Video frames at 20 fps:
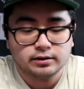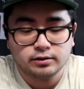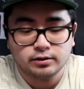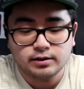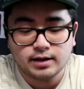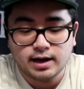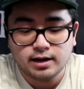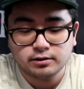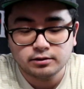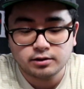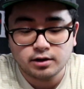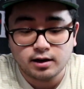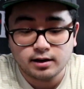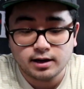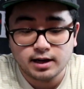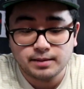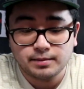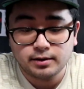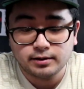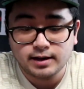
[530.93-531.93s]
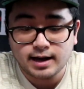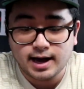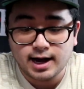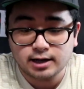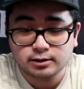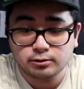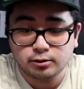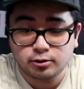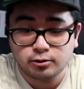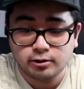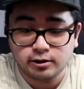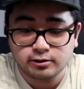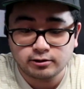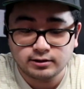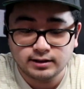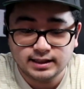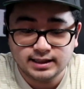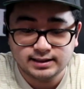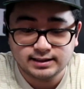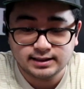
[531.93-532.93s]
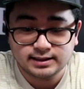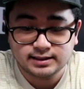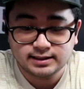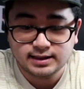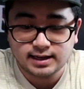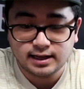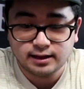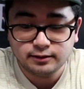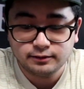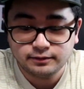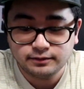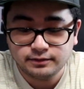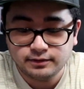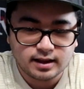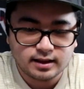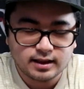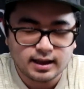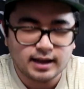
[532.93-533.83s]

so now talking about the actual quick release itself.